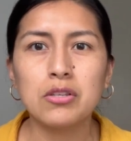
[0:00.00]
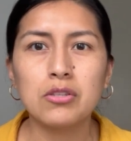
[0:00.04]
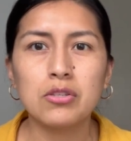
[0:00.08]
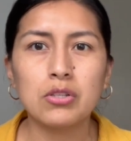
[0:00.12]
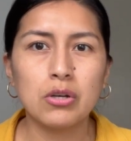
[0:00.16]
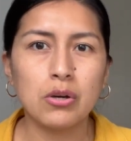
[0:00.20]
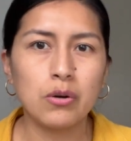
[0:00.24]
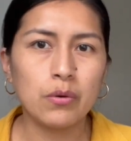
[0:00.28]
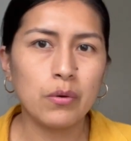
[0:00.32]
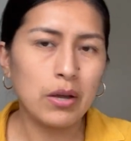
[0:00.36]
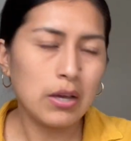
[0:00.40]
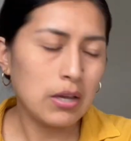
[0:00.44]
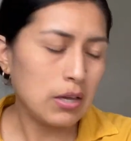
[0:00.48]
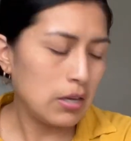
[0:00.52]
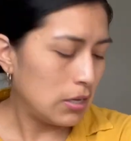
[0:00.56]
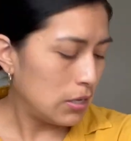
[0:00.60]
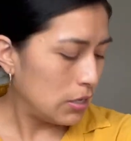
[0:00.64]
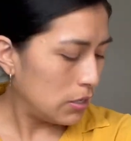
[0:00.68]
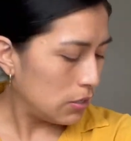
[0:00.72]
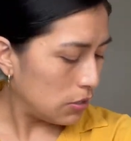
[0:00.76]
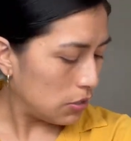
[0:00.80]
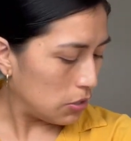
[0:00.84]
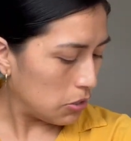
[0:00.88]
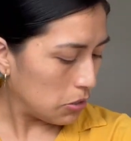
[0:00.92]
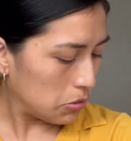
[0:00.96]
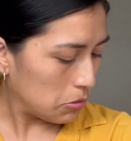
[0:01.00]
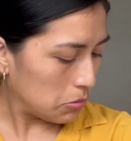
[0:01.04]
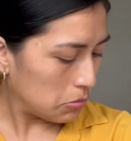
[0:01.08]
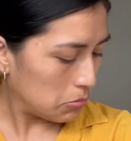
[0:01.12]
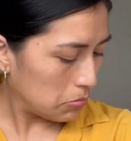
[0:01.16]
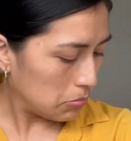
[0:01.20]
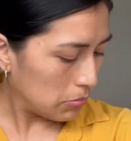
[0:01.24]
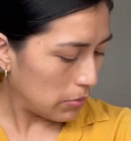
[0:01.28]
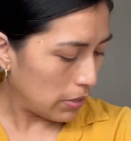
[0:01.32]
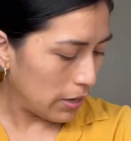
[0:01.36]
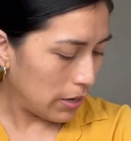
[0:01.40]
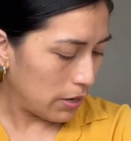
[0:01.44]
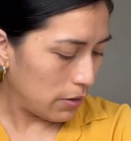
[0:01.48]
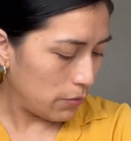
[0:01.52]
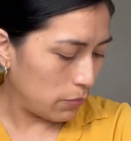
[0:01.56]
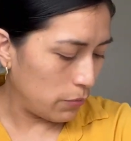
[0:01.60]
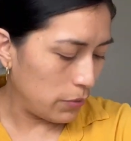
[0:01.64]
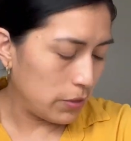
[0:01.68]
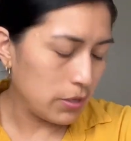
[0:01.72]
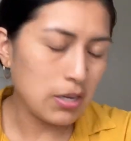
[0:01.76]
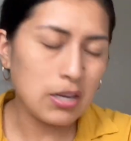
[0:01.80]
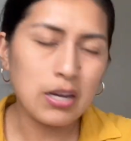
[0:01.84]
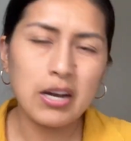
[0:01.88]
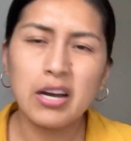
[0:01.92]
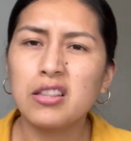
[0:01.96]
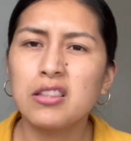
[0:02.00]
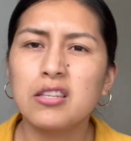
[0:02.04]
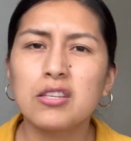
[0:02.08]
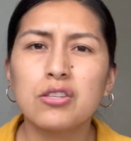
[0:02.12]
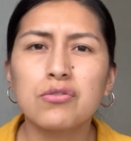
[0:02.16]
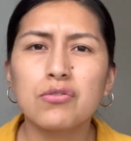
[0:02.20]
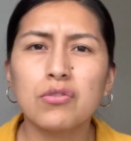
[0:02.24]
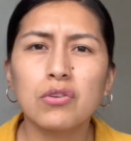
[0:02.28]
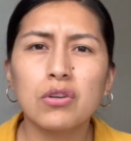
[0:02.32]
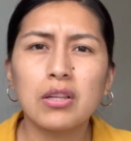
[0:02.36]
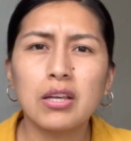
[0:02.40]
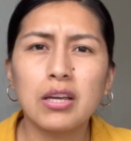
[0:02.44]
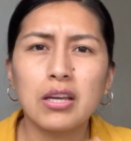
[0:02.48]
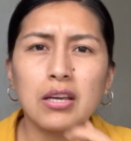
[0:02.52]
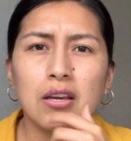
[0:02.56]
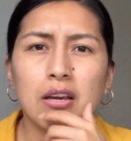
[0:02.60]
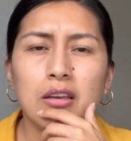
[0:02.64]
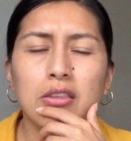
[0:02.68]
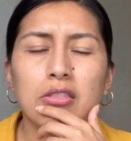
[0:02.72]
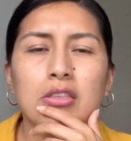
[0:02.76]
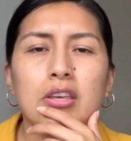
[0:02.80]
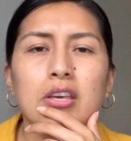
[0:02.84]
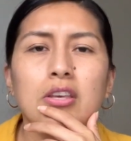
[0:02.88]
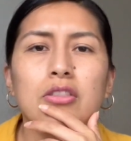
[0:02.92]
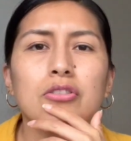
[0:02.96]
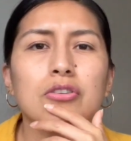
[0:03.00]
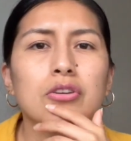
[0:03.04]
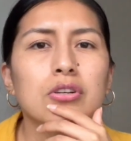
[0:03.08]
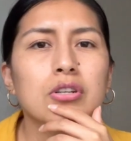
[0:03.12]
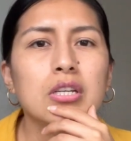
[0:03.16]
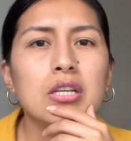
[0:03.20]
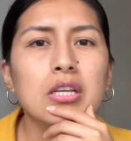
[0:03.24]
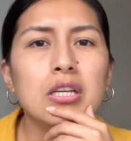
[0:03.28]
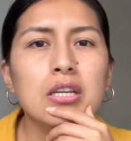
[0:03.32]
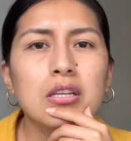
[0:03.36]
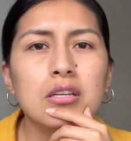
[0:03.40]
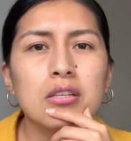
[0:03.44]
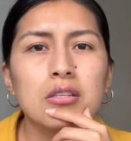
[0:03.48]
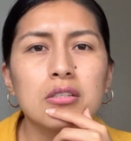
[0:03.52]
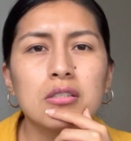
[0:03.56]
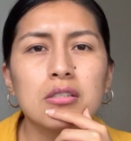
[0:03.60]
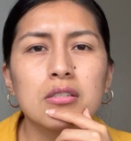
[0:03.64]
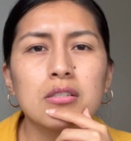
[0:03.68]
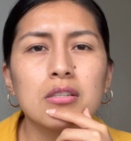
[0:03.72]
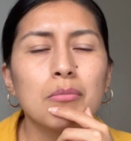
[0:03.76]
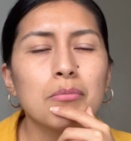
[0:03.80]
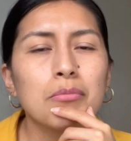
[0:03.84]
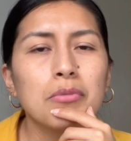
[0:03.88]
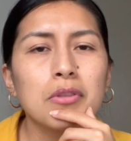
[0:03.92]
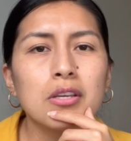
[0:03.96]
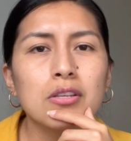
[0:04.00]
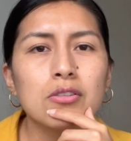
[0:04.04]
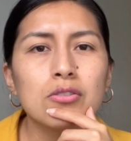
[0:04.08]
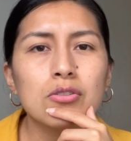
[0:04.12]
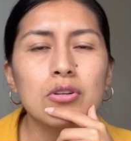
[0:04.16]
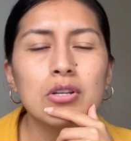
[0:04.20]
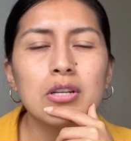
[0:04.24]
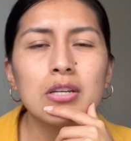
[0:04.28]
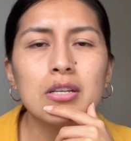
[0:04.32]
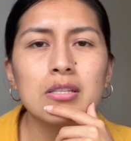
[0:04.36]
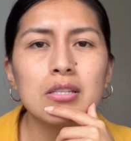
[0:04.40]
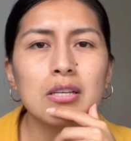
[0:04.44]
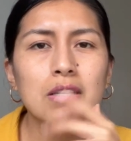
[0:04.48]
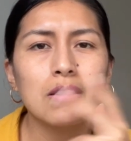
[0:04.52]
So, you know, I went and got this for like, I think 30 something soles.